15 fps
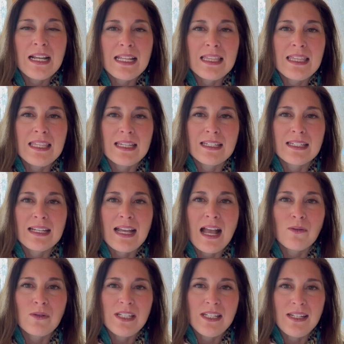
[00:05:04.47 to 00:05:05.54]
at the
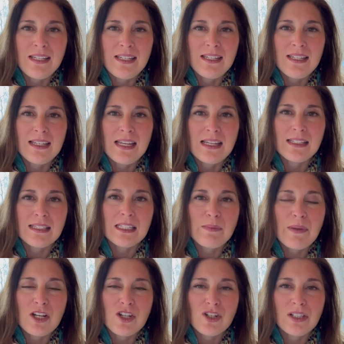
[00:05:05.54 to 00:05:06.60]
county
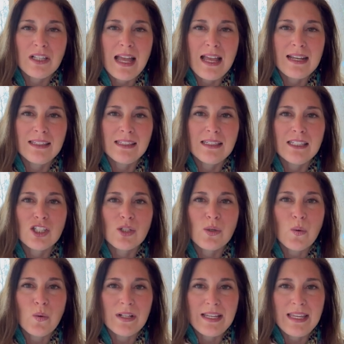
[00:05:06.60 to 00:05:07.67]
special ed
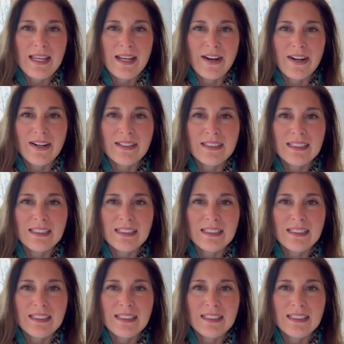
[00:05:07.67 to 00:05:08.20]
here